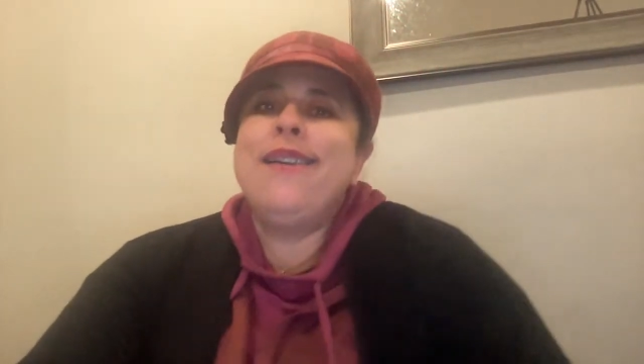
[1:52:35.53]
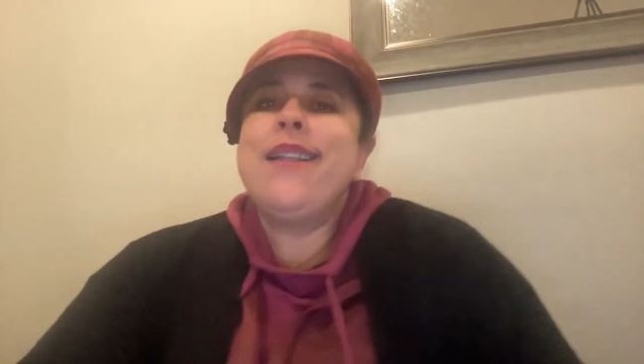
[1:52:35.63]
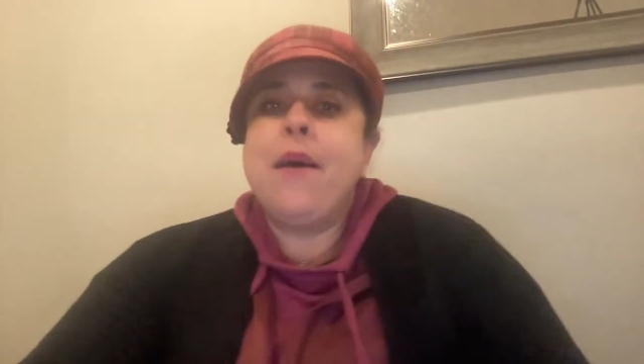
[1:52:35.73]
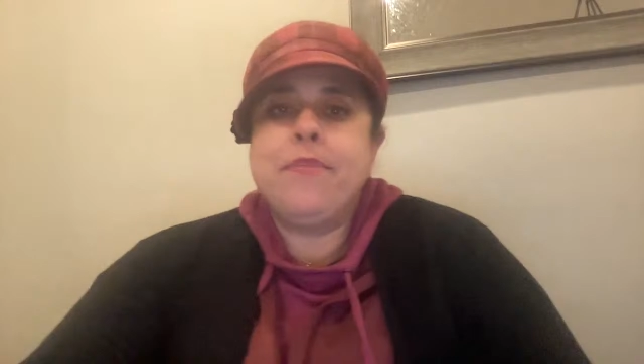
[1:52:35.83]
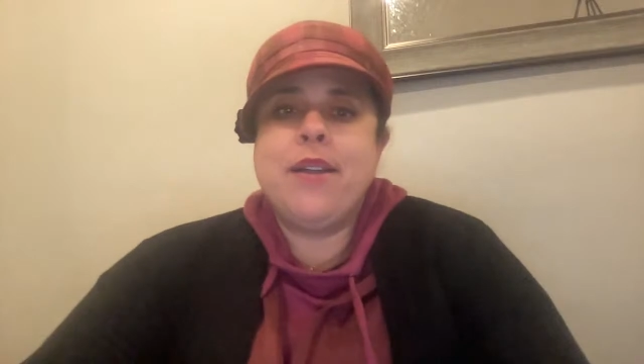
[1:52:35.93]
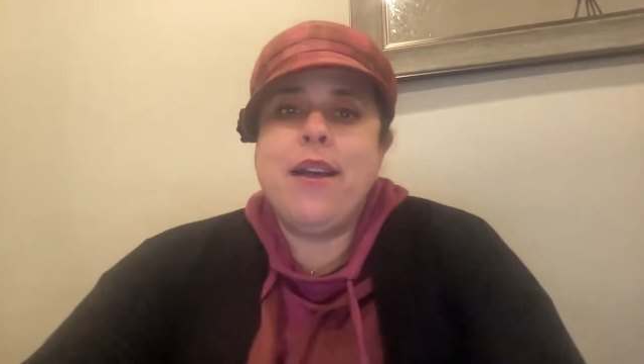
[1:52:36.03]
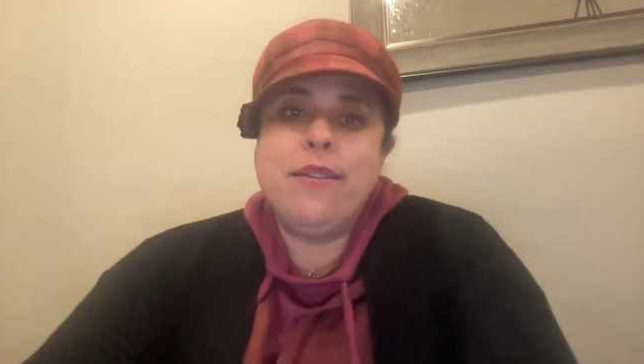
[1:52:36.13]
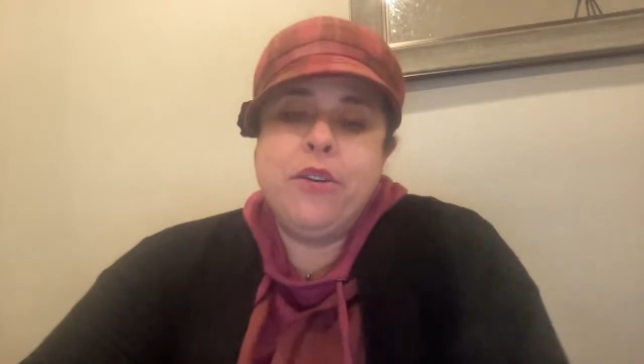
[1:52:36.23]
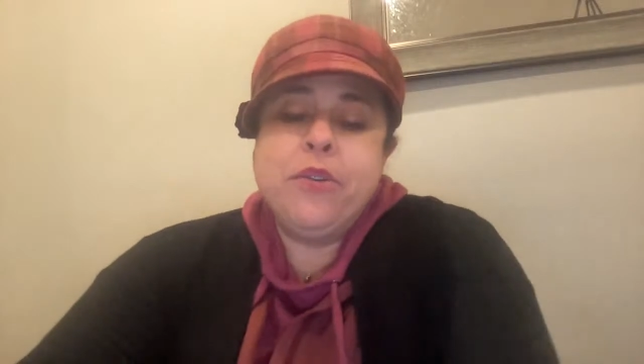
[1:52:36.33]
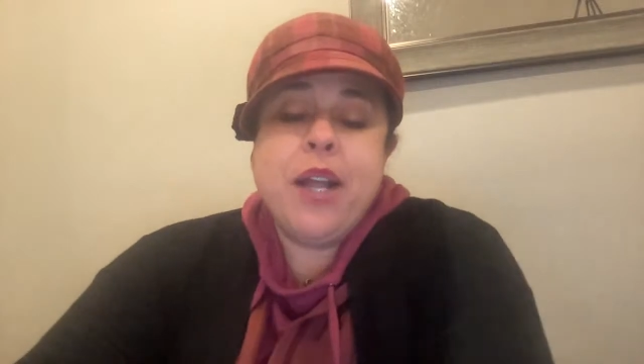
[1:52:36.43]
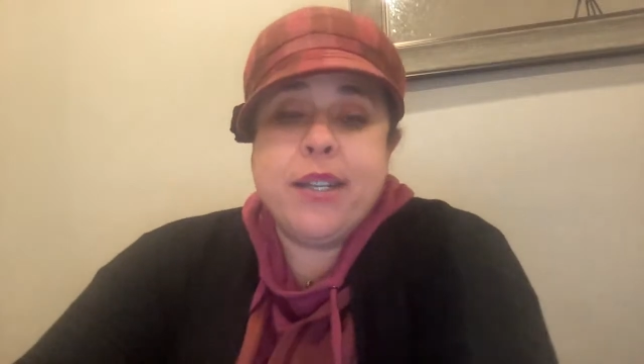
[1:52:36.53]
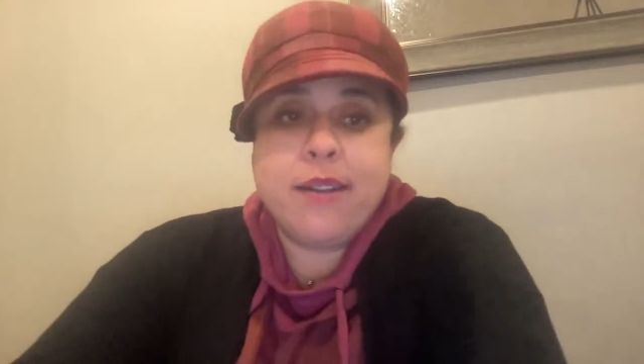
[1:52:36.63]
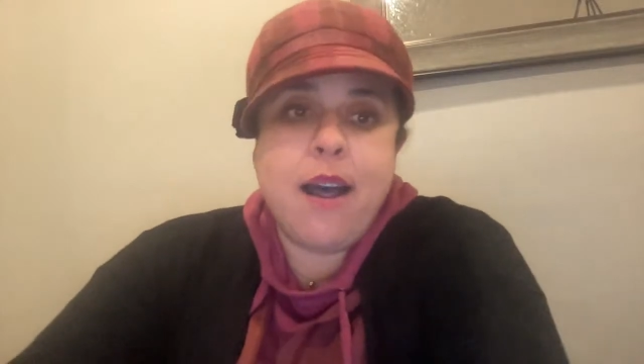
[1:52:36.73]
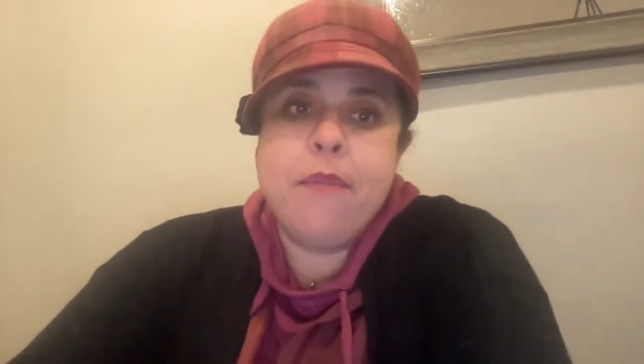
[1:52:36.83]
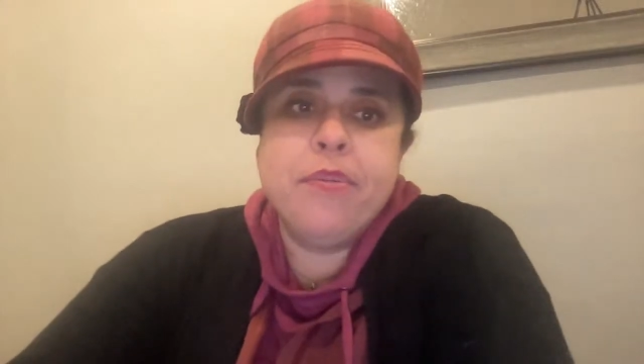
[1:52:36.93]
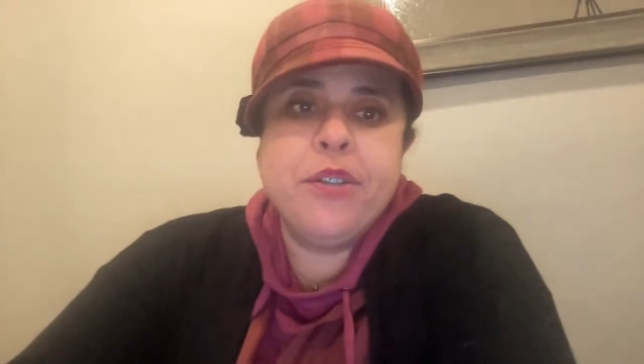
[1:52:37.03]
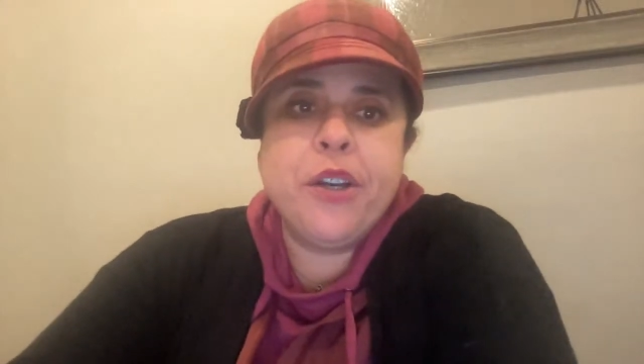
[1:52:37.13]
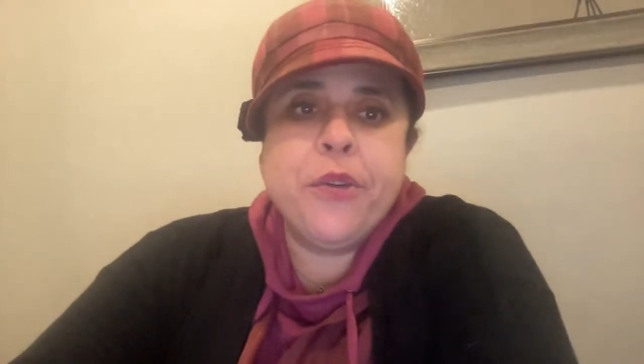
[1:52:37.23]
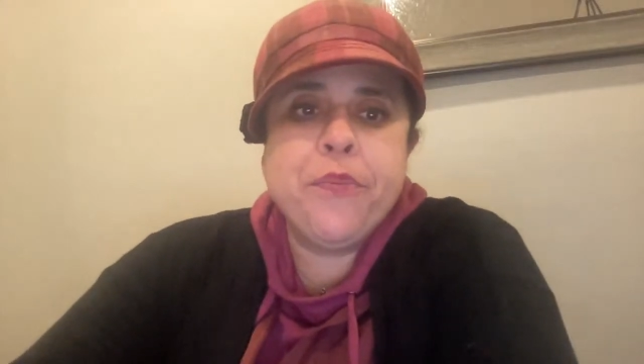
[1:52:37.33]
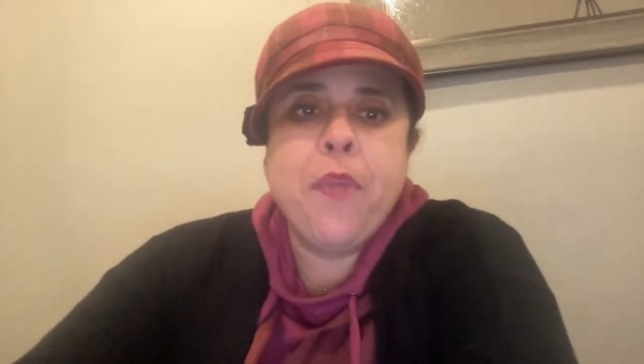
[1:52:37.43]
laptop, no desktop.
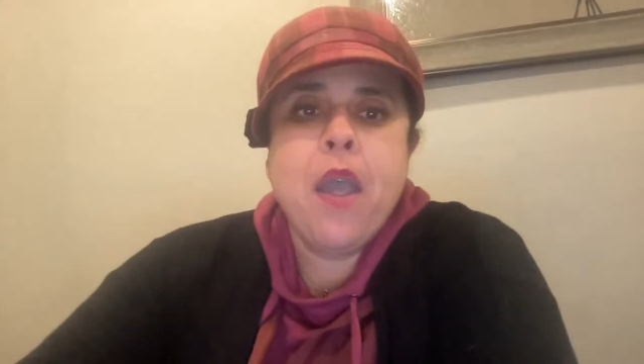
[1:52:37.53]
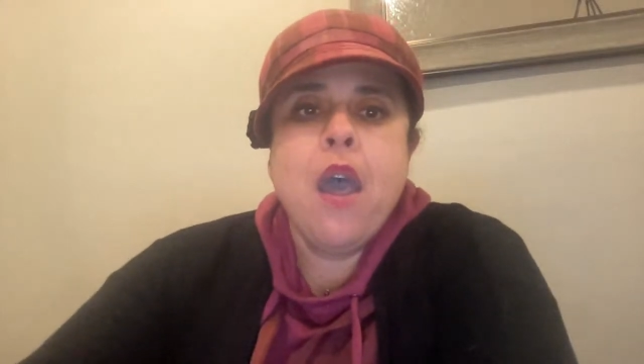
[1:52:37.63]
So